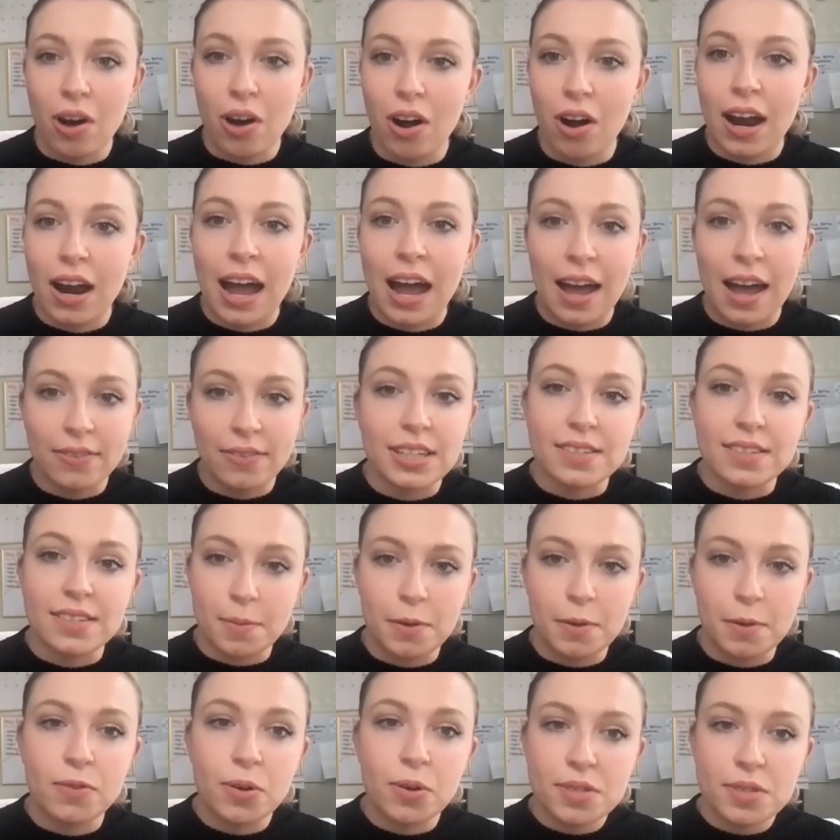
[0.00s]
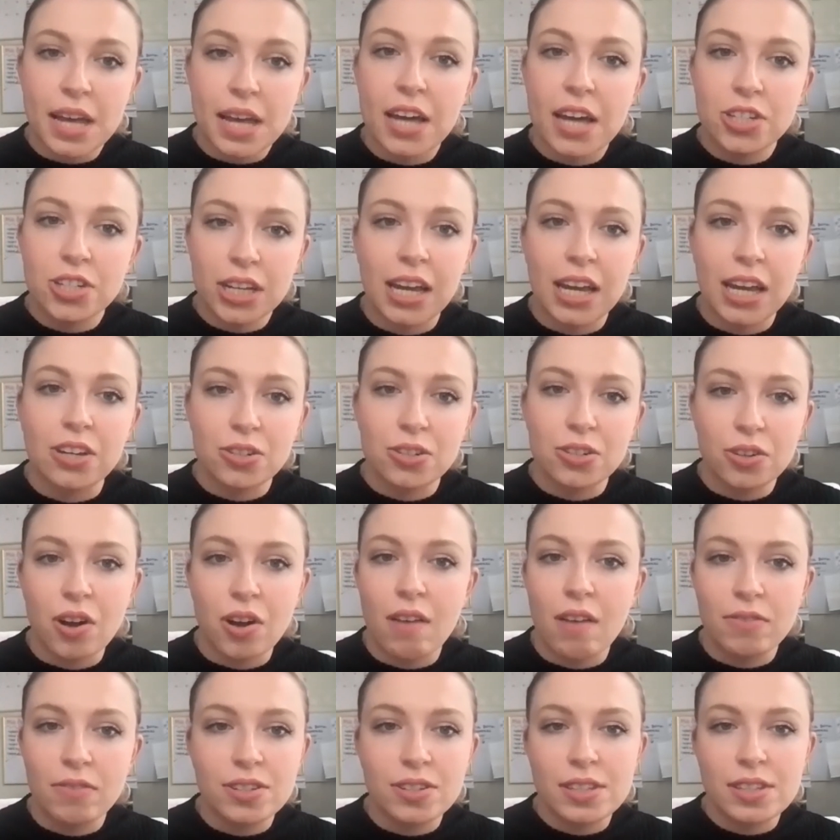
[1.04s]
are having some of those educational
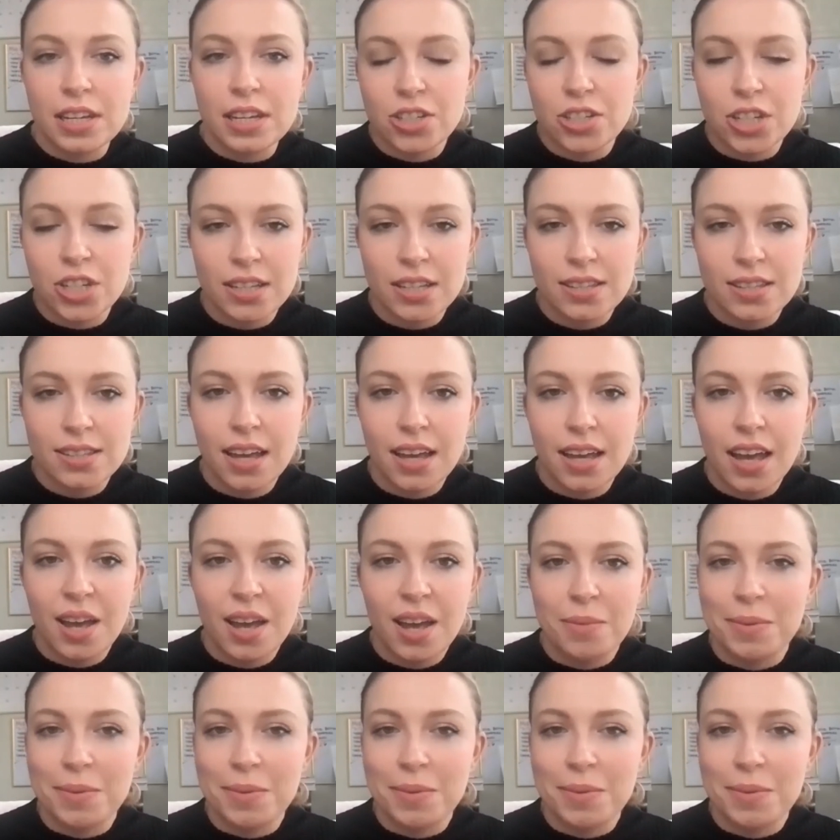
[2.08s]
conversations